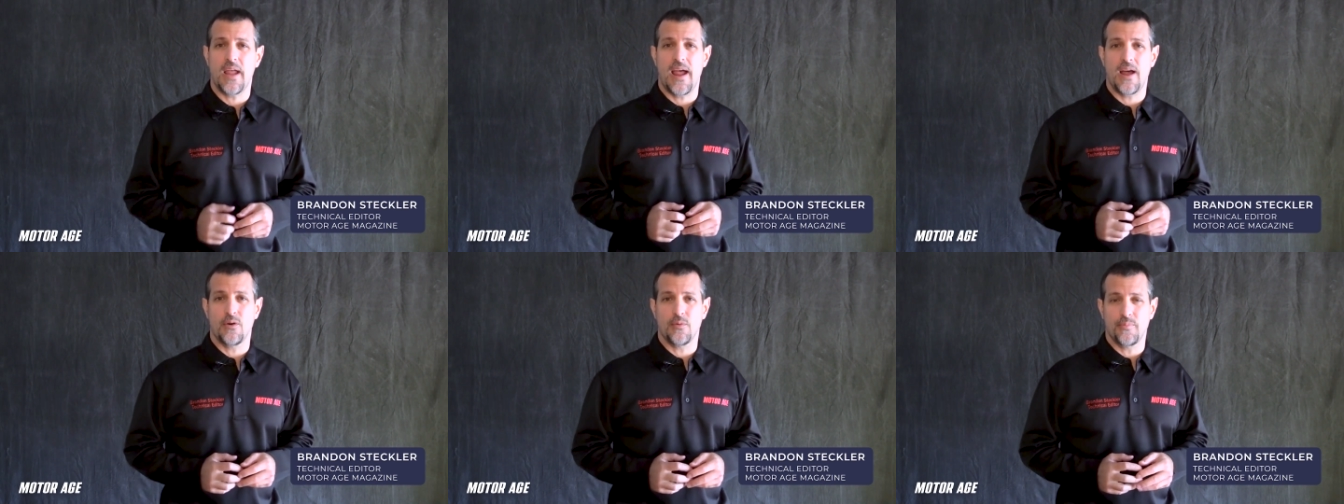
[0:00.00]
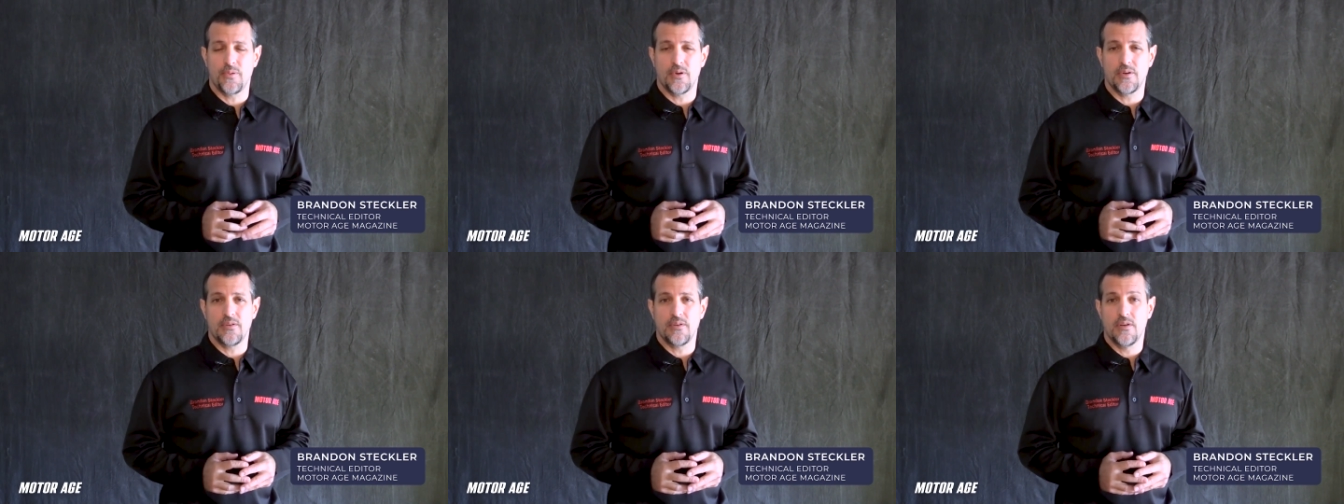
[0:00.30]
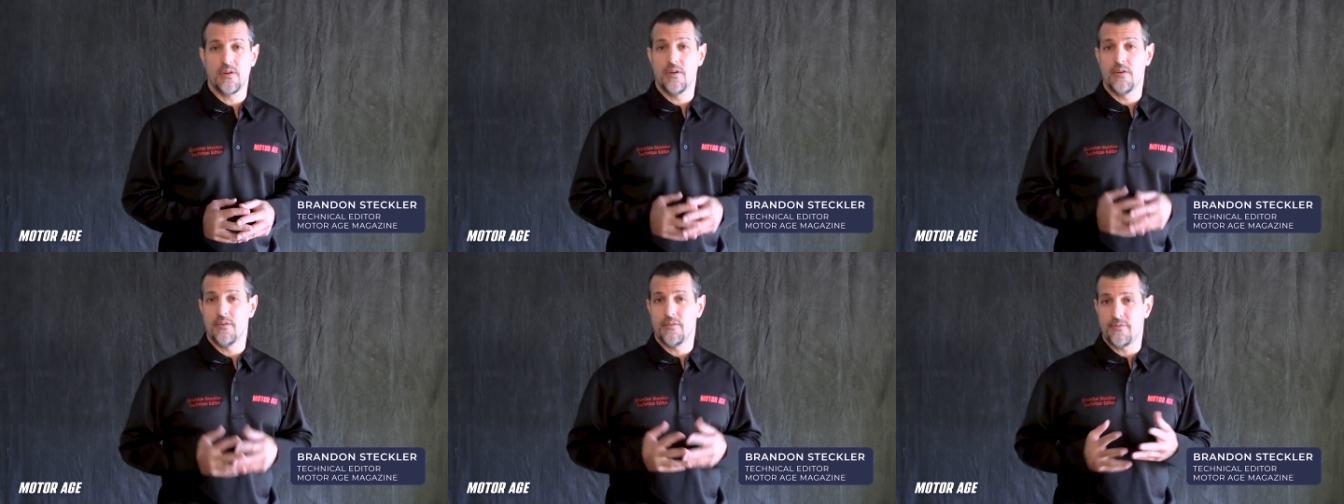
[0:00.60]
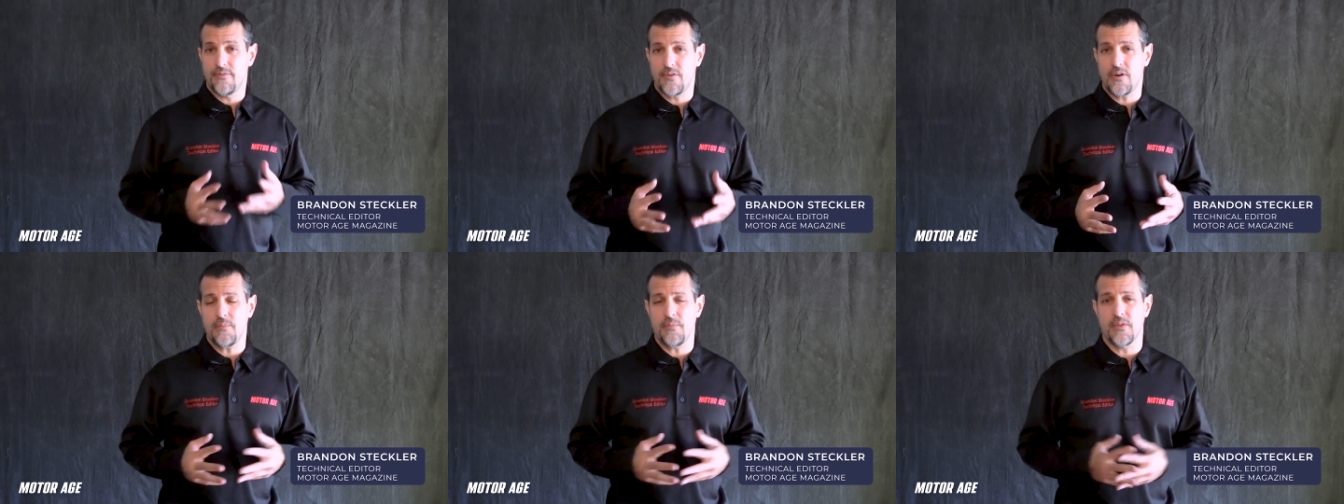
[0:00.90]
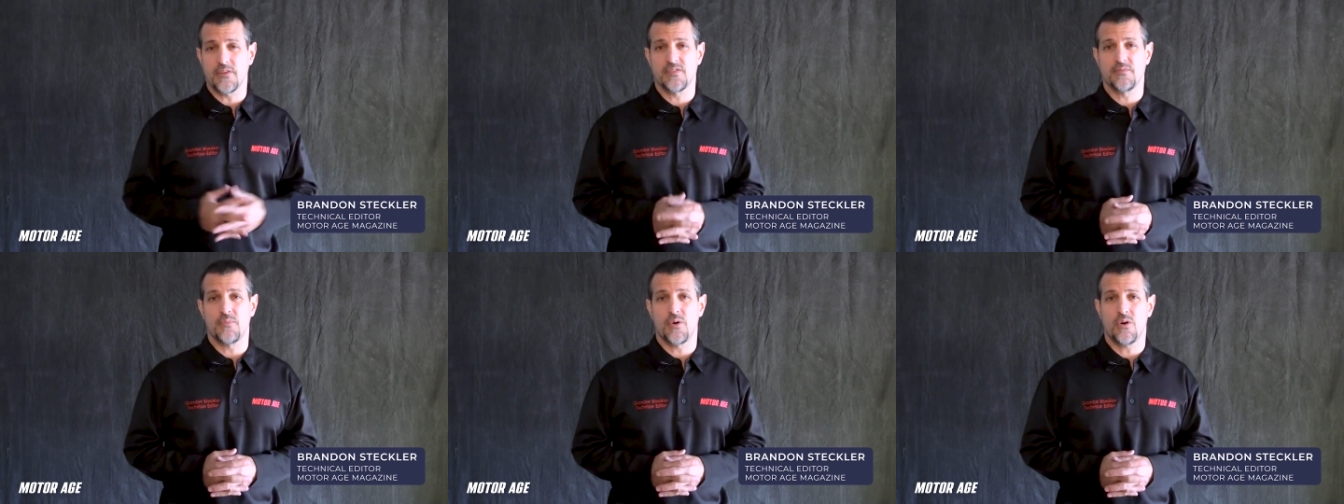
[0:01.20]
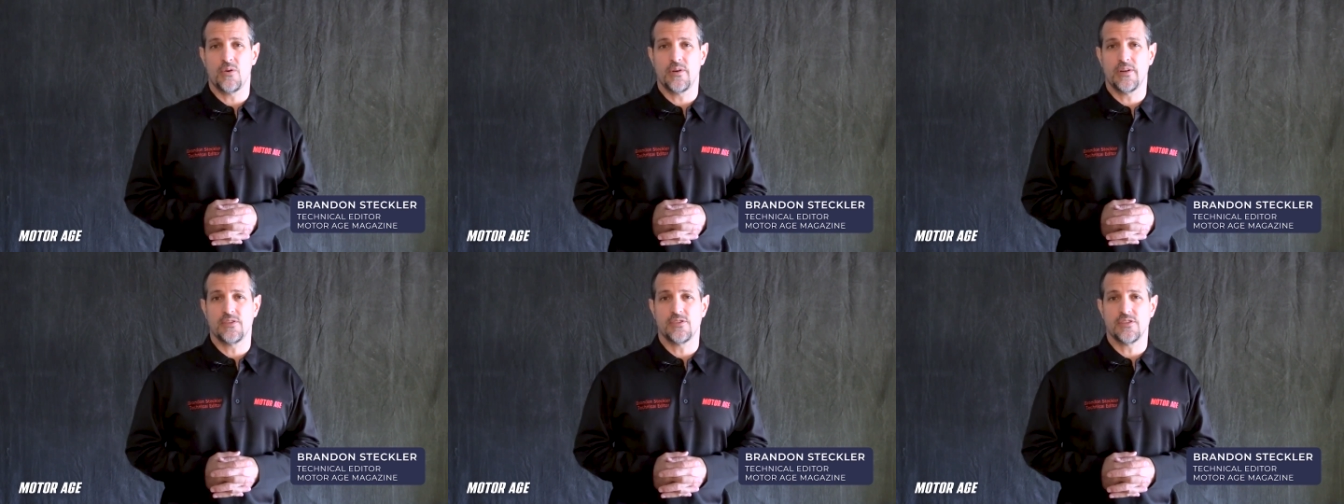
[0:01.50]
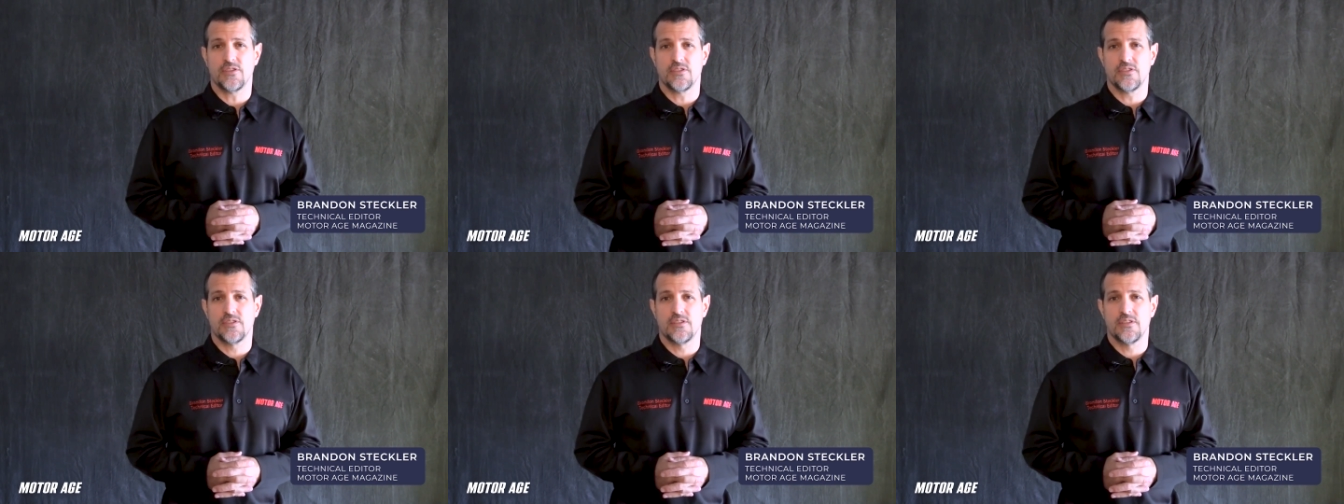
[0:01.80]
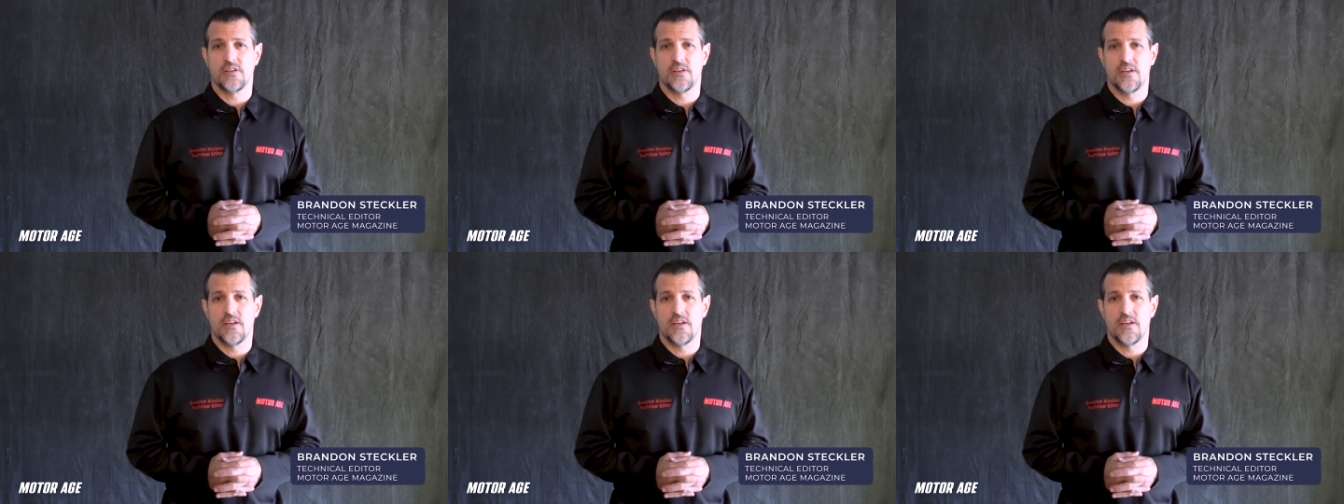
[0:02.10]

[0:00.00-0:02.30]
output from the small engines.